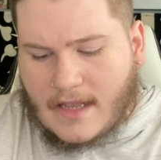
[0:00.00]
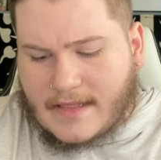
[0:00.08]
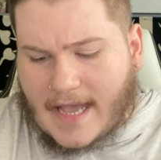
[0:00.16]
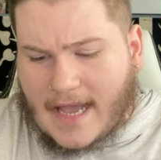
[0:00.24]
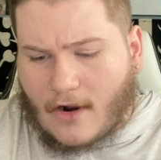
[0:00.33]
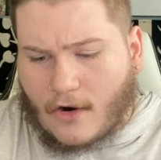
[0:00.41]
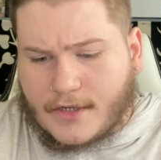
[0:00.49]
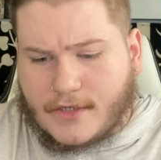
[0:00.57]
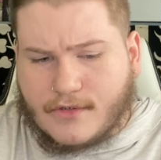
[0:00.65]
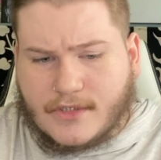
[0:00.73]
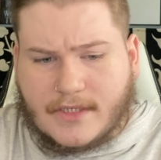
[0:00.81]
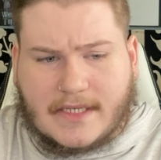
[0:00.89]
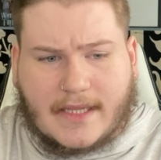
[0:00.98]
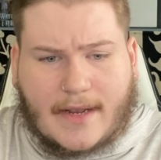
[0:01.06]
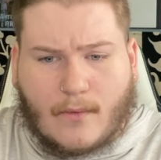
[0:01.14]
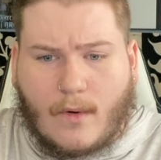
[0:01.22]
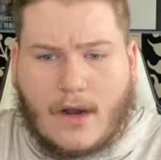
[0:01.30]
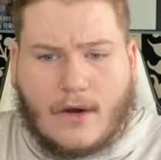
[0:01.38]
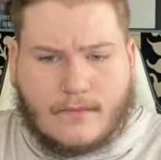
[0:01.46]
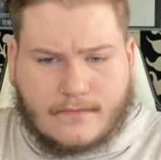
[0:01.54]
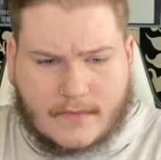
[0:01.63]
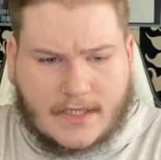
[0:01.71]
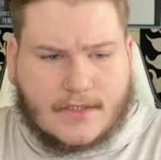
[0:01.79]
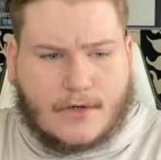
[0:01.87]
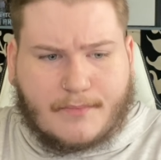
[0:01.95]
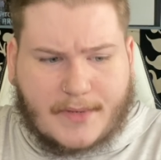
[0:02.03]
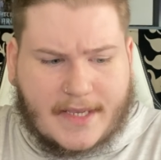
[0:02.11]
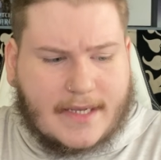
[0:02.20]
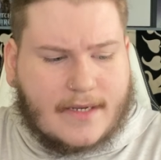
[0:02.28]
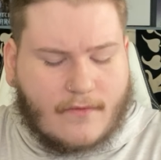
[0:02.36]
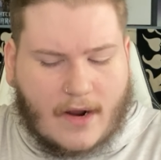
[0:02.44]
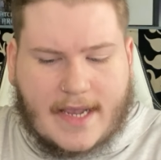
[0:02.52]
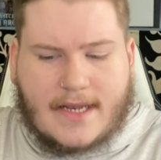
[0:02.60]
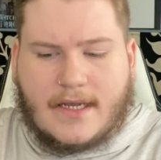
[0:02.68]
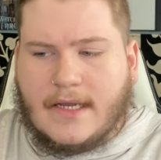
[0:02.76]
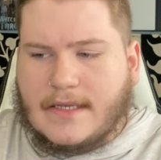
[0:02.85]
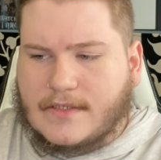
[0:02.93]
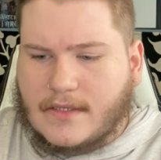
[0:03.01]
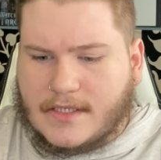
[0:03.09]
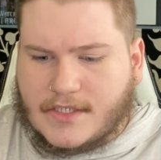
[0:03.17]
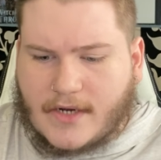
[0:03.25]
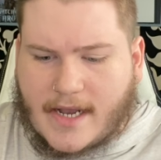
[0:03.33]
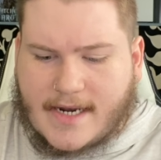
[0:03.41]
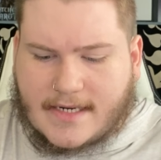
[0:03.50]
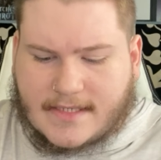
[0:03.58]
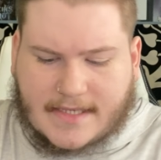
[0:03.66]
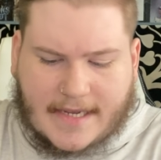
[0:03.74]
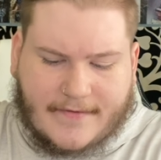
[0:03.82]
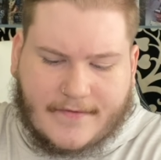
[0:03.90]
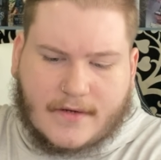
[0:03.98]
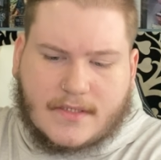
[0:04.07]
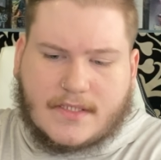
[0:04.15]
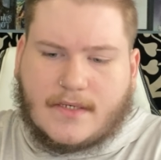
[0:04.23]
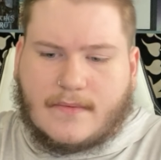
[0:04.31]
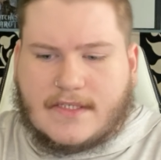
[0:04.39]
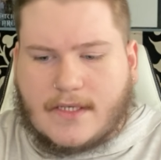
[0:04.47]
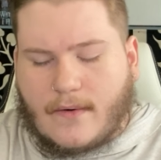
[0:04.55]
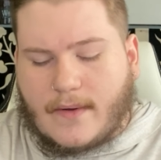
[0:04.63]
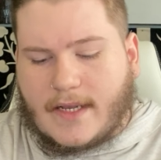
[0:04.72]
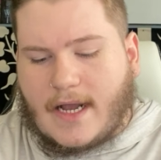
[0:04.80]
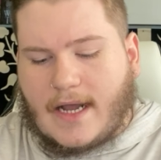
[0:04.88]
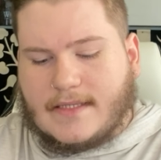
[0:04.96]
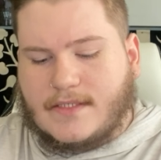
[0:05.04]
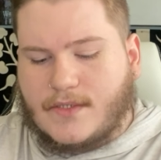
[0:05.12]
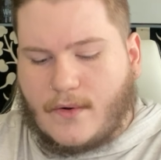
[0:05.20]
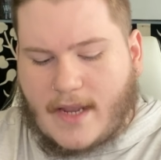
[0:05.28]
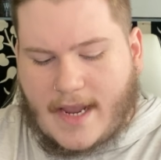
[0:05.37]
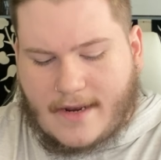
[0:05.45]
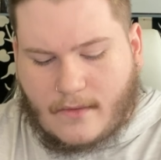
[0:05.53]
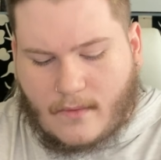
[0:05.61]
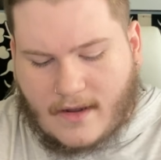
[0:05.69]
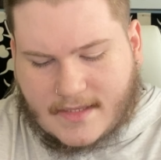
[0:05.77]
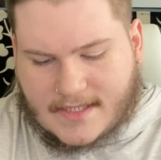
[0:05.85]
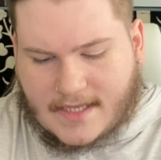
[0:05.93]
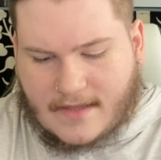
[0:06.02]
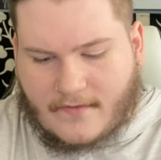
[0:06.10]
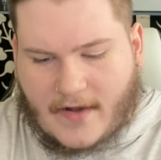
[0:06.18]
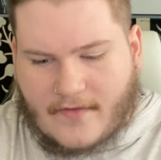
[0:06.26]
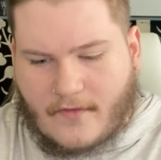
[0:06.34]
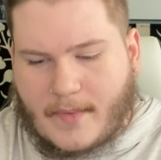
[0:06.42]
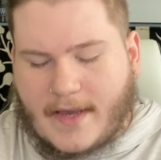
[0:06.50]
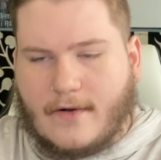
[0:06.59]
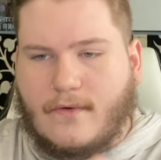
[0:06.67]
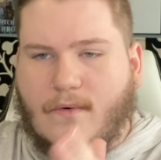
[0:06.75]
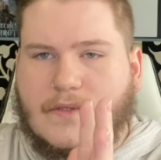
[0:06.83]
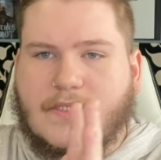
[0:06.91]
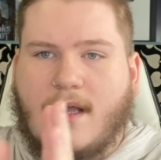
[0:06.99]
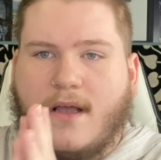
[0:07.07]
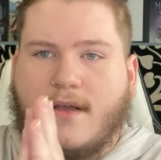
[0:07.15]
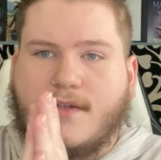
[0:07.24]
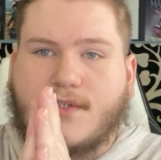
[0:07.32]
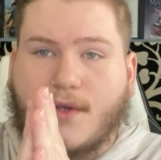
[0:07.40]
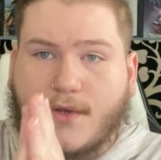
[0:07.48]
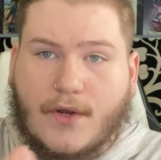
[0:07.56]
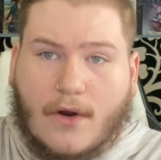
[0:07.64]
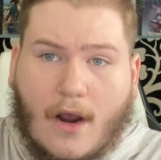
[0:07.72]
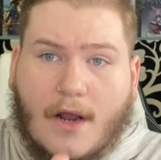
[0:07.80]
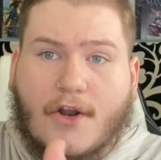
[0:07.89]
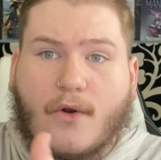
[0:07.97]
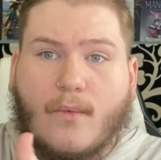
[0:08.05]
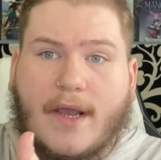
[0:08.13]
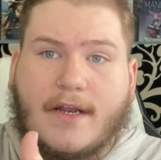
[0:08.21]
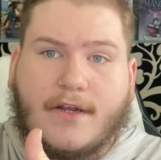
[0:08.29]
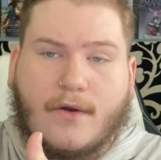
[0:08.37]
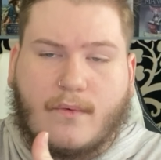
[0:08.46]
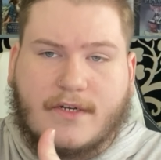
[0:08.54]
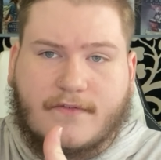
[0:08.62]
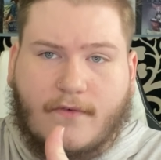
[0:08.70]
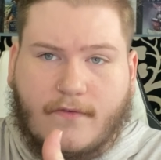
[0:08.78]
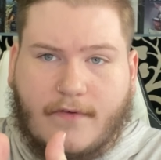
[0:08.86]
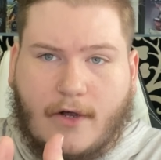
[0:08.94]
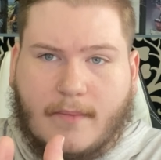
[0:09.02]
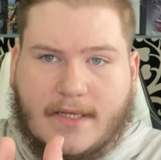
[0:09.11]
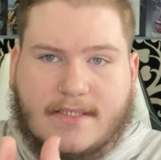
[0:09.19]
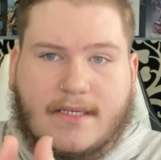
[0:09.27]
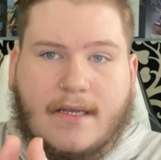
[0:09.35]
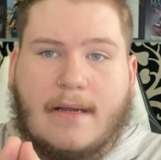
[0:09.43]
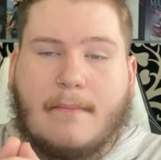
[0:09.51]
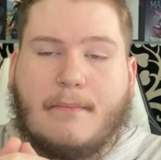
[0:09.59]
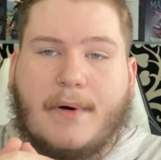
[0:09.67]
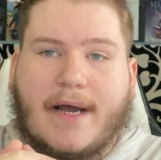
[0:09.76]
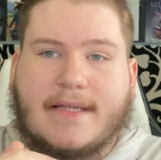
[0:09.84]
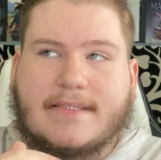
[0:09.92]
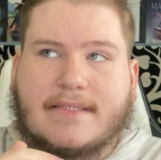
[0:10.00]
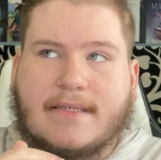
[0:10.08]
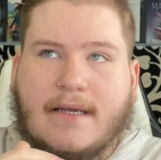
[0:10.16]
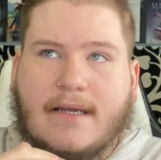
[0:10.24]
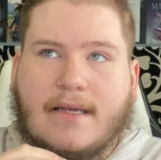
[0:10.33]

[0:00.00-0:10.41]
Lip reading: that are usually like, whoa, these are big, right? So let's try to decipher and see what's going on. So Eight of Wands to the Five of Pentacles. So you're on your way to your wish fulfillment, but